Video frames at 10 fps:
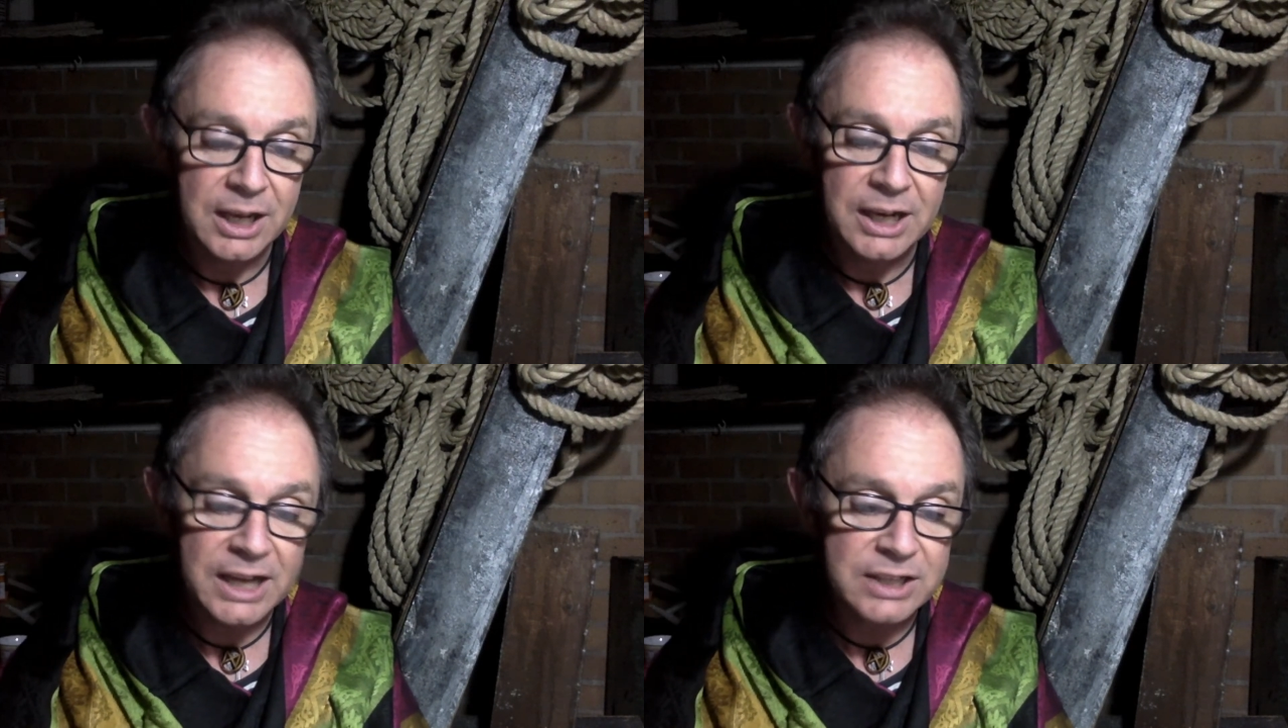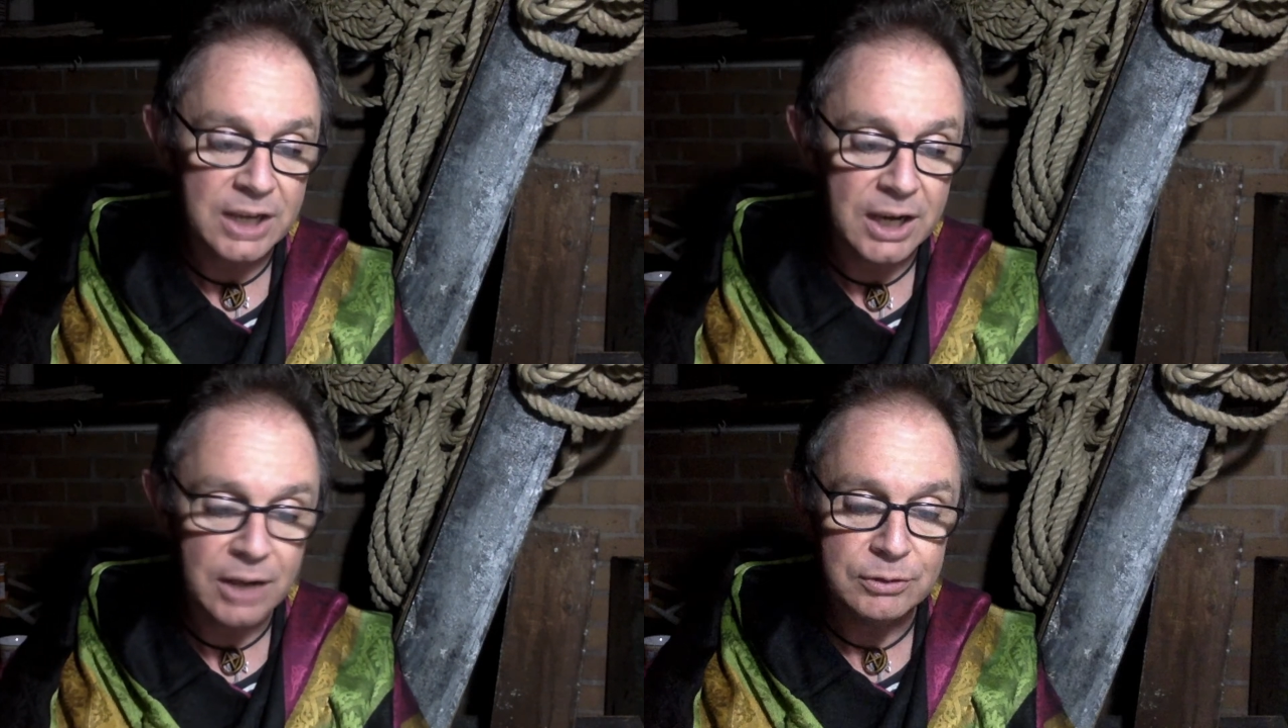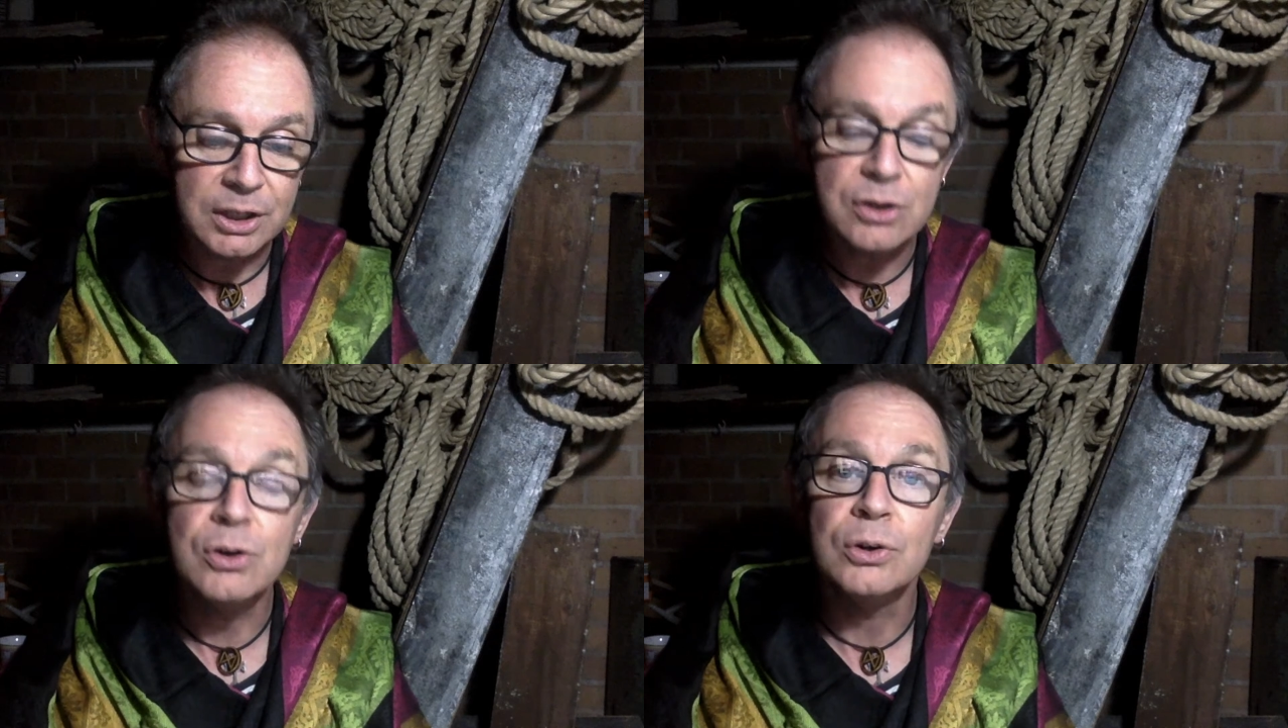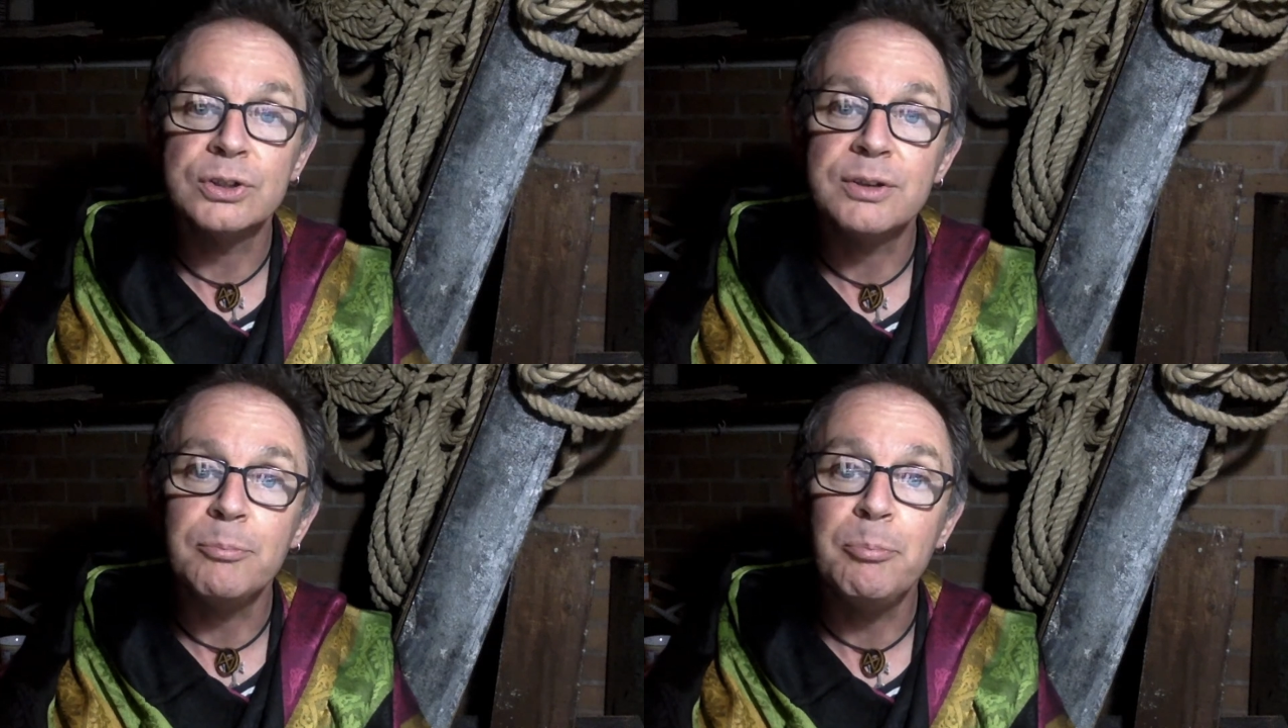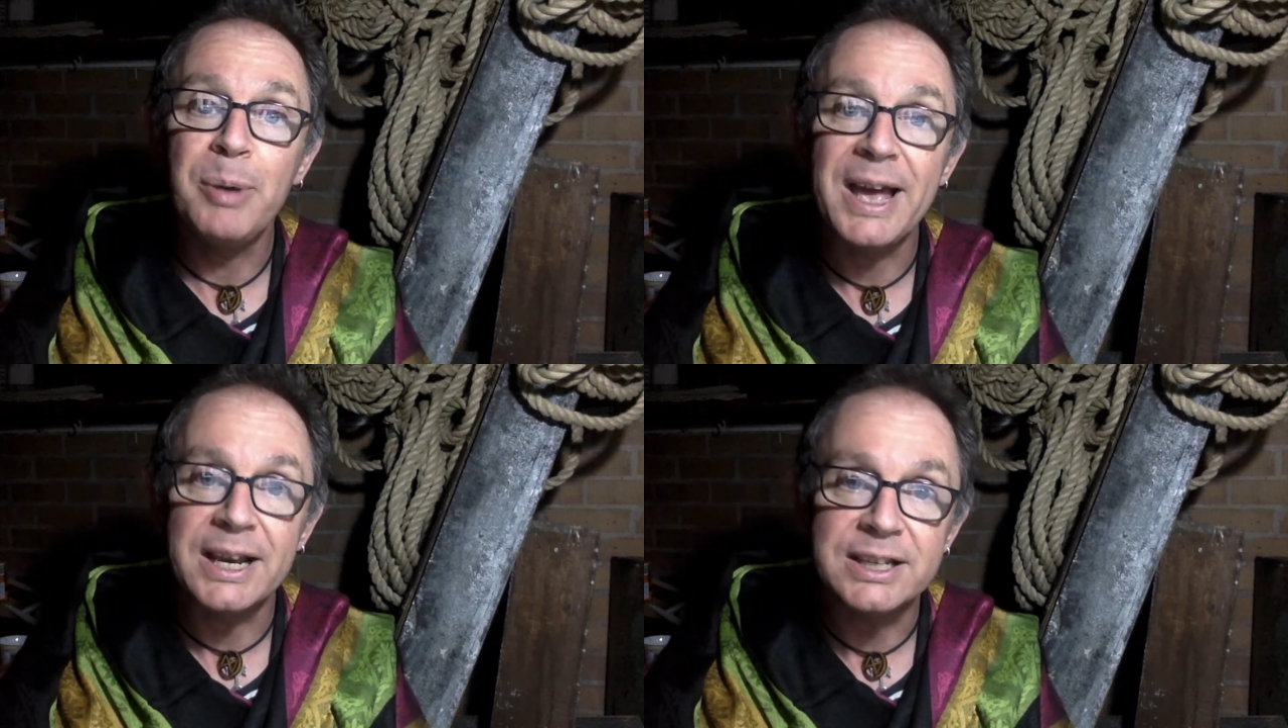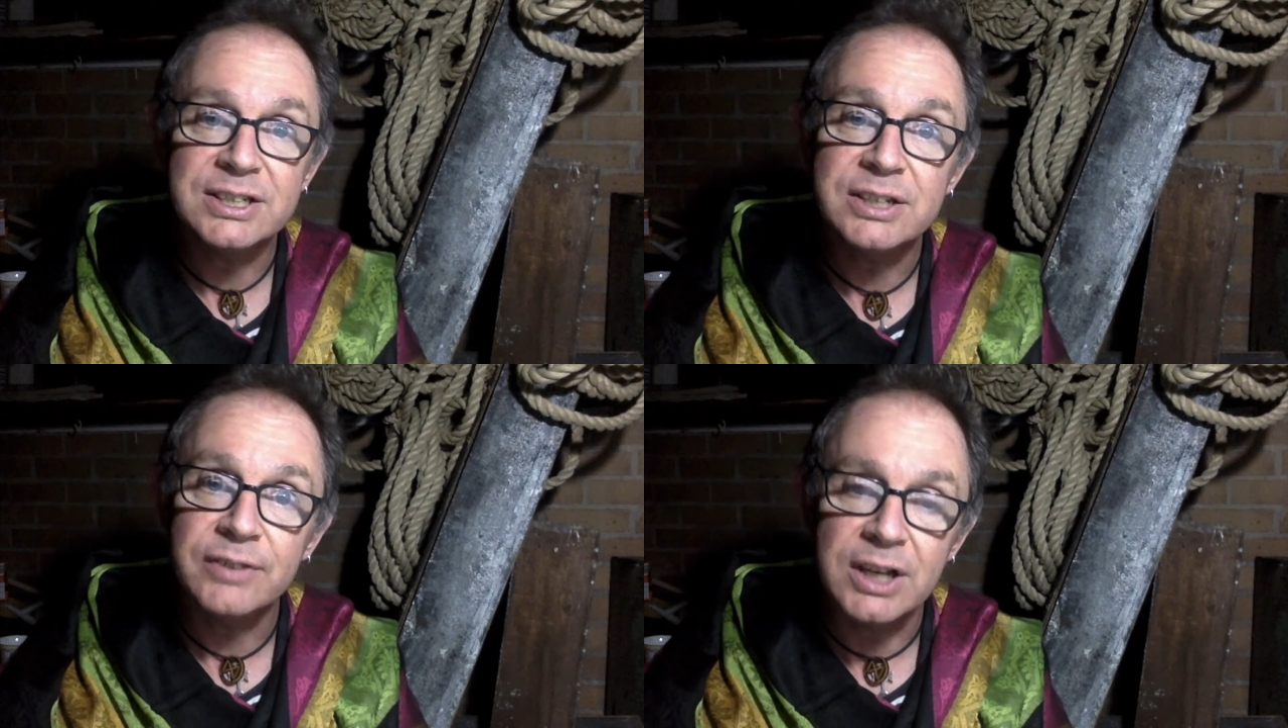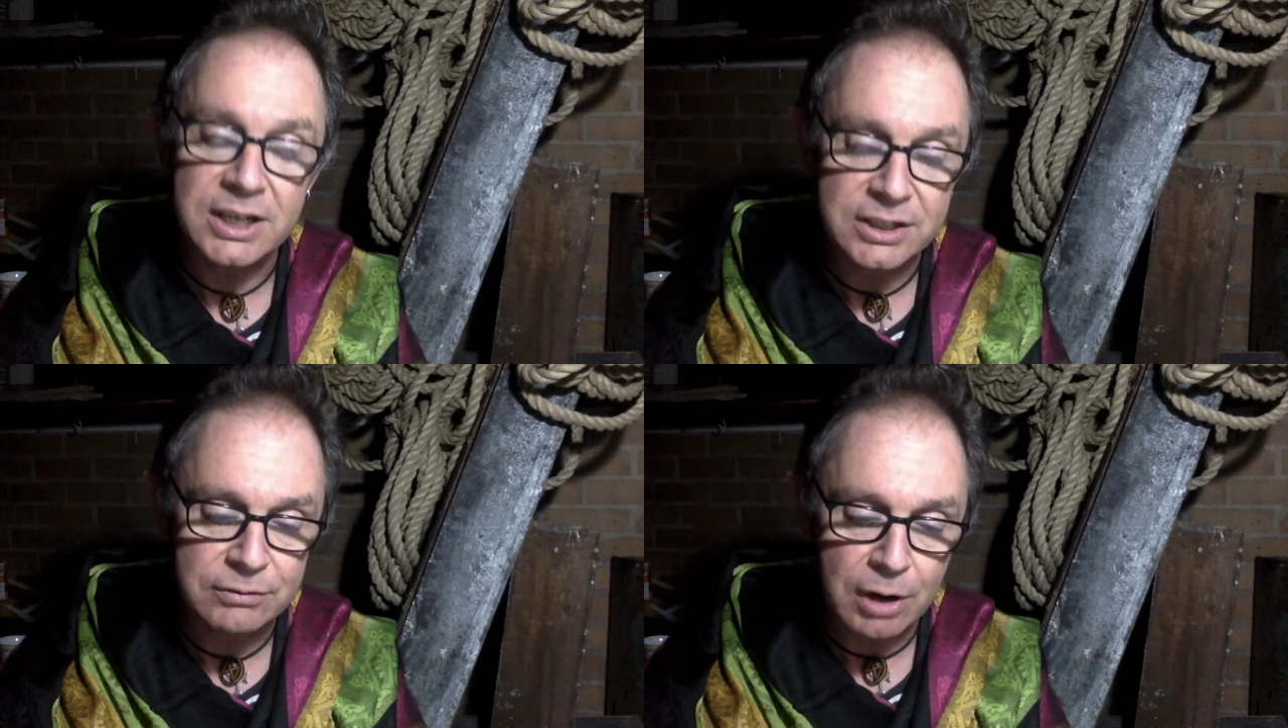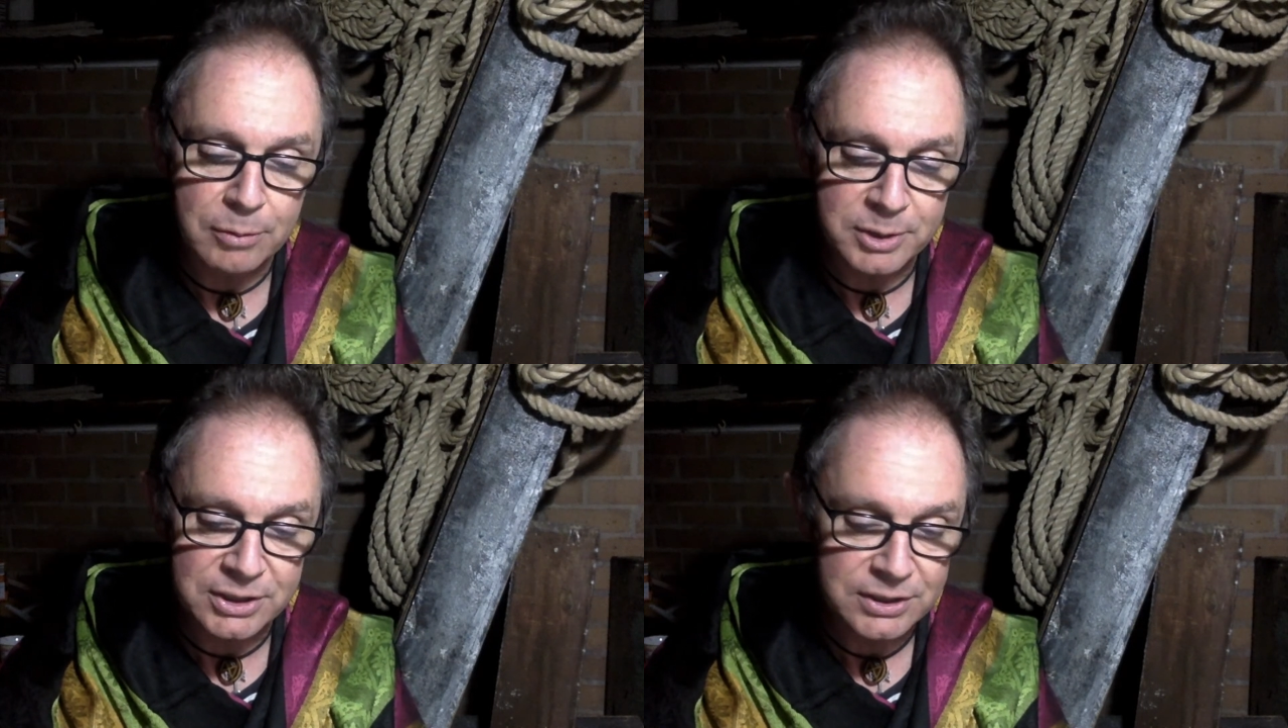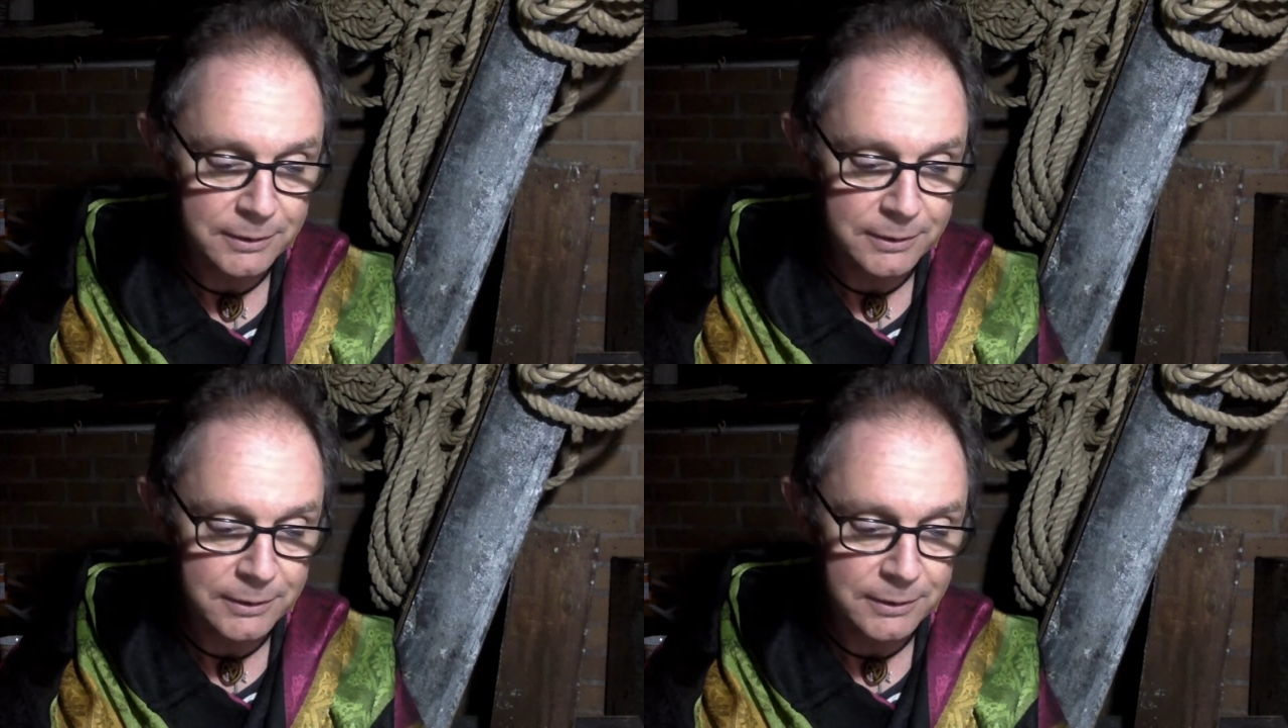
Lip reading: let alone the coarse and barely civilised Romans.